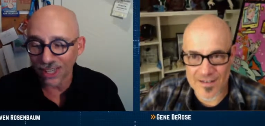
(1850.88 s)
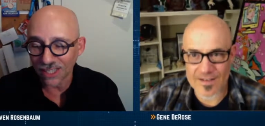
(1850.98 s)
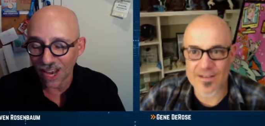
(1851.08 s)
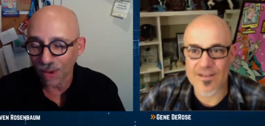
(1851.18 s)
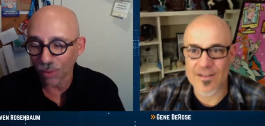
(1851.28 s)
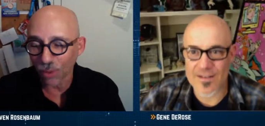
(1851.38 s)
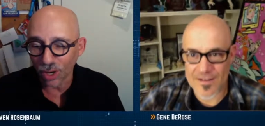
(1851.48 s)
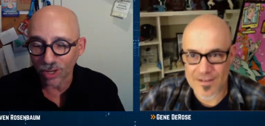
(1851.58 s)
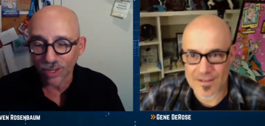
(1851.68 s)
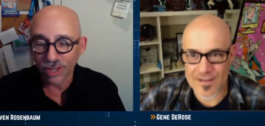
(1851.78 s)
Speaker 1: or
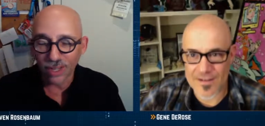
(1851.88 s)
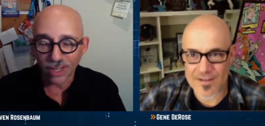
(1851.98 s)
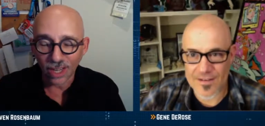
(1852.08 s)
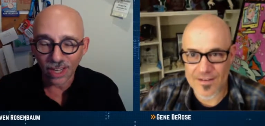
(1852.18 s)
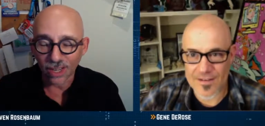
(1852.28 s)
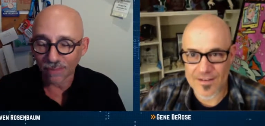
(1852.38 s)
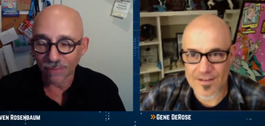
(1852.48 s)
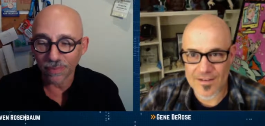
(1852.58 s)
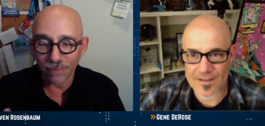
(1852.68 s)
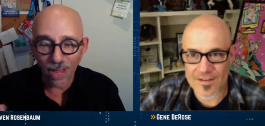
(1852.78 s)
um,
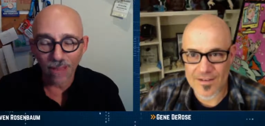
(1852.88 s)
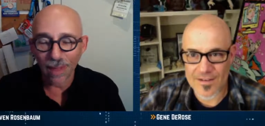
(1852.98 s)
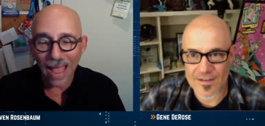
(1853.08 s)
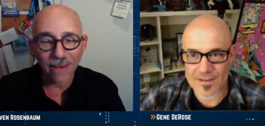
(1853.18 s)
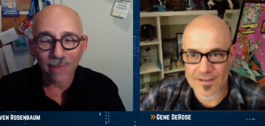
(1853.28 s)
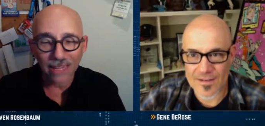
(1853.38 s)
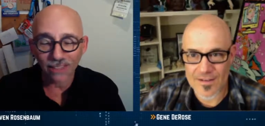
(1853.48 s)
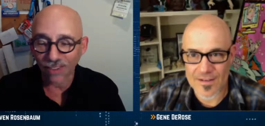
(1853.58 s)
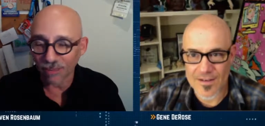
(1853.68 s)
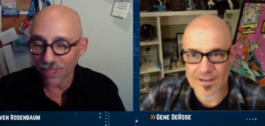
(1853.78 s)
I'm at Magnify
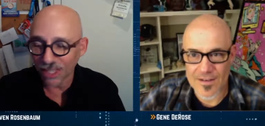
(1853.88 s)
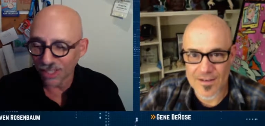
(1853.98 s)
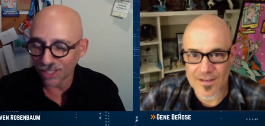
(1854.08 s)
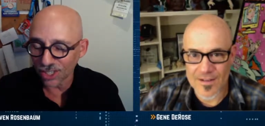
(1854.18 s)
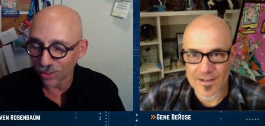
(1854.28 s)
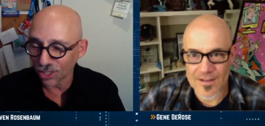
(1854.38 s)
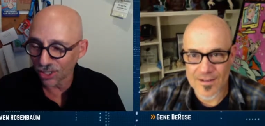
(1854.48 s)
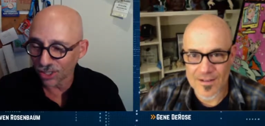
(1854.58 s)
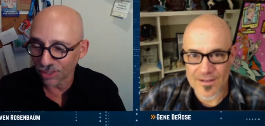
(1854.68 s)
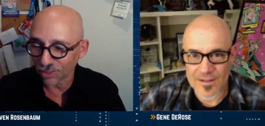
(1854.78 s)
Media. Gene, what's your
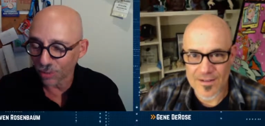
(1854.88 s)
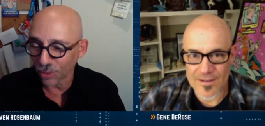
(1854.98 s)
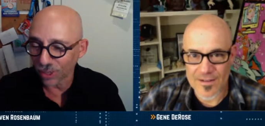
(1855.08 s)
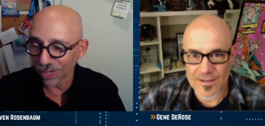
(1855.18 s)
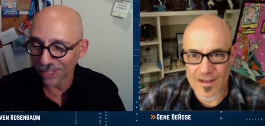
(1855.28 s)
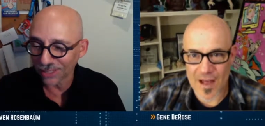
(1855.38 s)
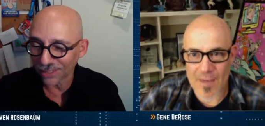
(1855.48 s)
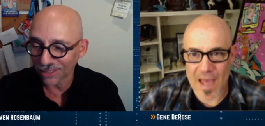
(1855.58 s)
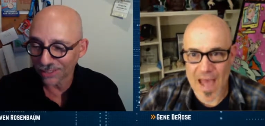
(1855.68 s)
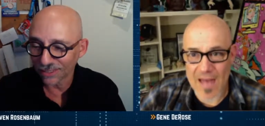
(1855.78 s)
Twitter? I'm at
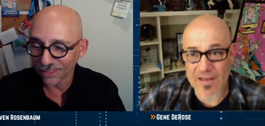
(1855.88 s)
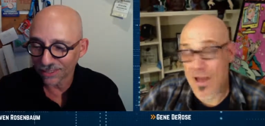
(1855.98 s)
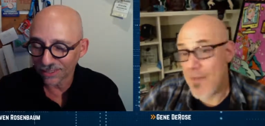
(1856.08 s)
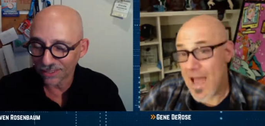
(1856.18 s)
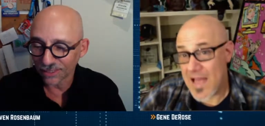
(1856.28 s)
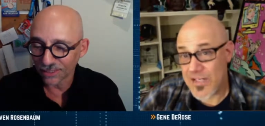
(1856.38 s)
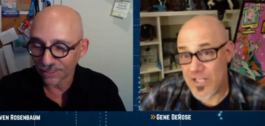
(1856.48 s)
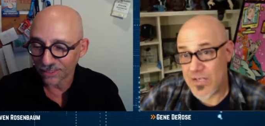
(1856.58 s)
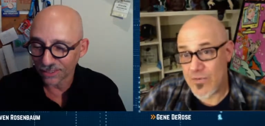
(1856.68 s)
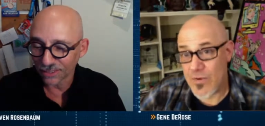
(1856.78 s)
Speaker 2: I'm at Gene
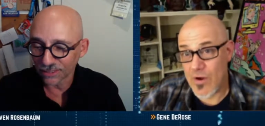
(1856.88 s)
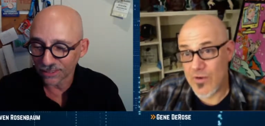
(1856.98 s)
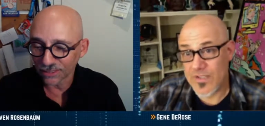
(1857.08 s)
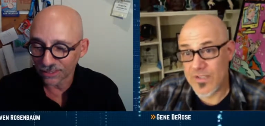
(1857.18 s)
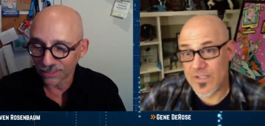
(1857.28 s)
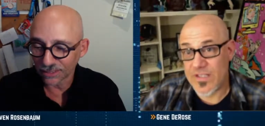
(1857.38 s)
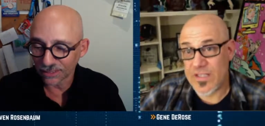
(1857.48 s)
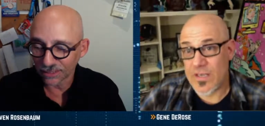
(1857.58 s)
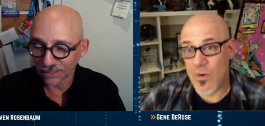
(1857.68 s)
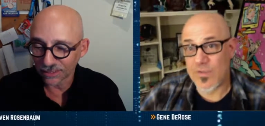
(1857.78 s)
DeRose, and since he won't say
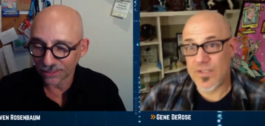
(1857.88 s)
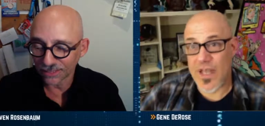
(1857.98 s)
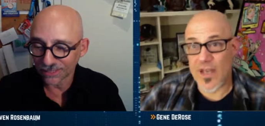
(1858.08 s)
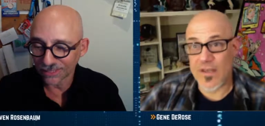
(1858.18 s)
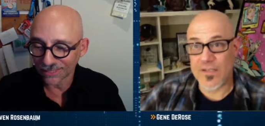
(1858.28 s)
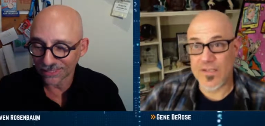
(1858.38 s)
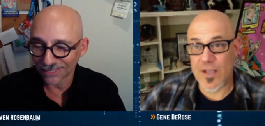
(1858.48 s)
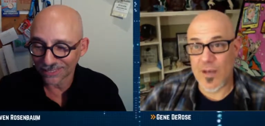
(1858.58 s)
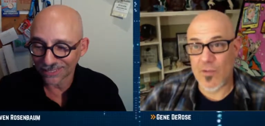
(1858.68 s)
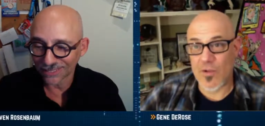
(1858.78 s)
it because he's humble, you
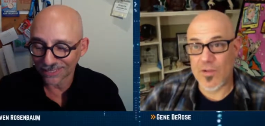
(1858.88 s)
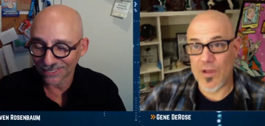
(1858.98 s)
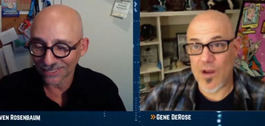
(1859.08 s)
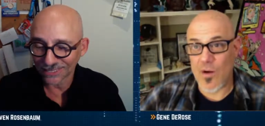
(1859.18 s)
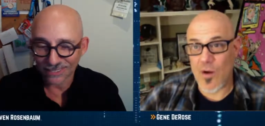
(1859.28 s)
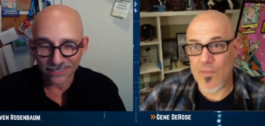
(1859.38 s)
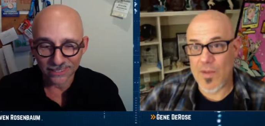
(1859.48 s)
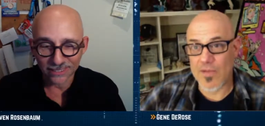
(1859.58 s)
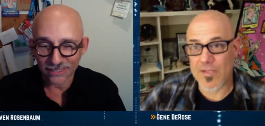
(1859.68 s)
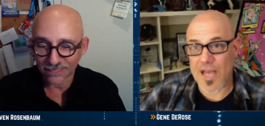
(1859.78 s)
know, our middle
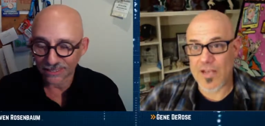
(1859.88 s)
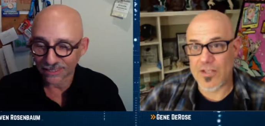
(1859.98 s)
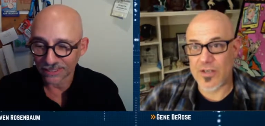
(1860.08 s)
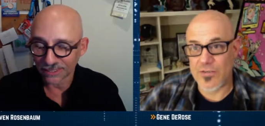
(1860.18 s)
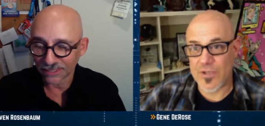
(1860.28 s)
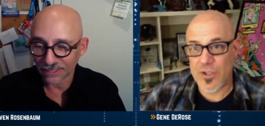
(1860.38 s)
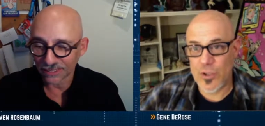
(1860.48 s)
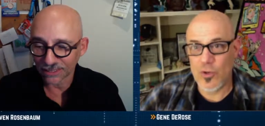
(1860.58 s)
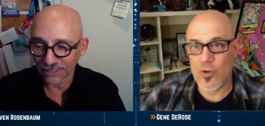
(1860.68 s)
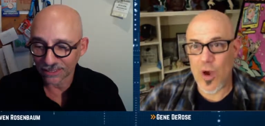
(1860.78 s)
section, do go
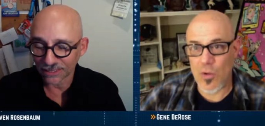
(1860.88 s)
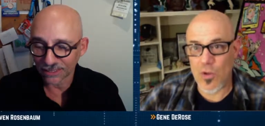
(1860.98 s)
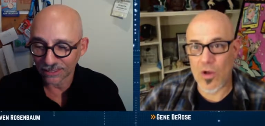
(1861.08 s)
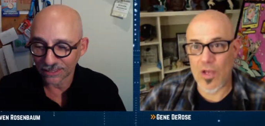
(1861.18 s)
look at the